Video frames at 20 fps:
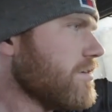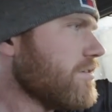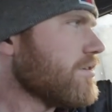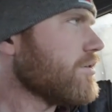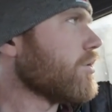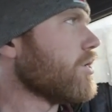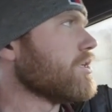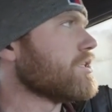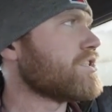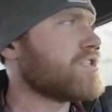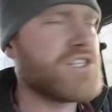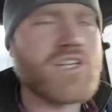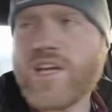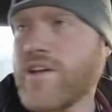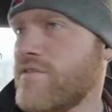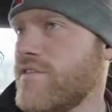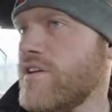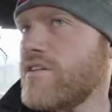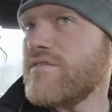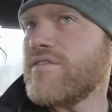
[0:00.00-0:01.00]
You want to
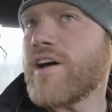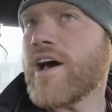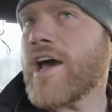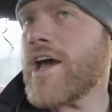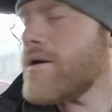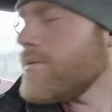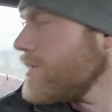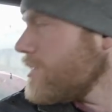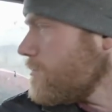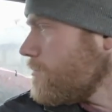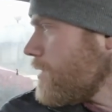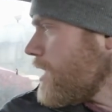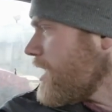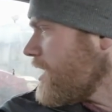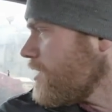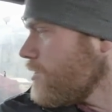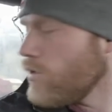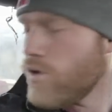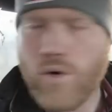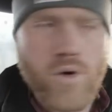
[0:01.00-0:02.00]
save the environment?
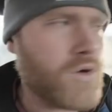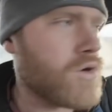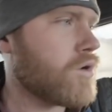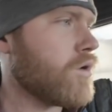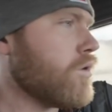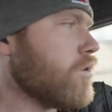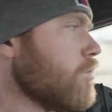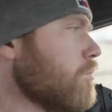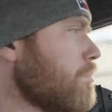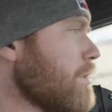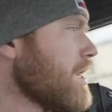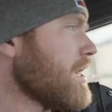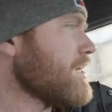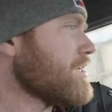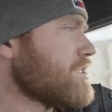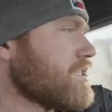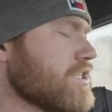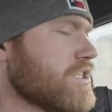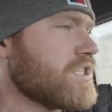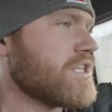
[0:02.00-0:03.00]
Buy local, buy
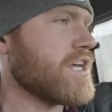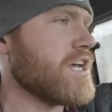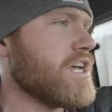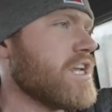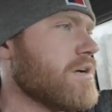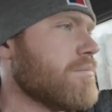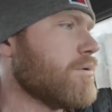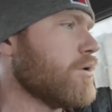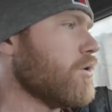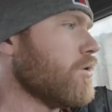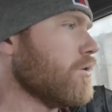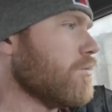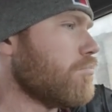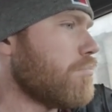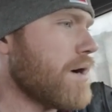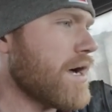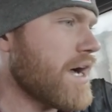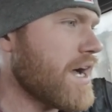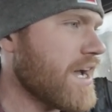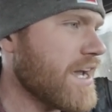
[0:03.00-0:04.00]
sustainable,
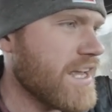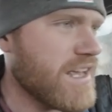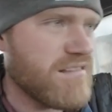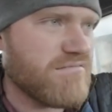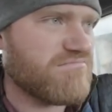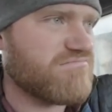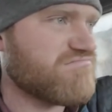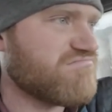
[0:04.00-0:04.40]
buy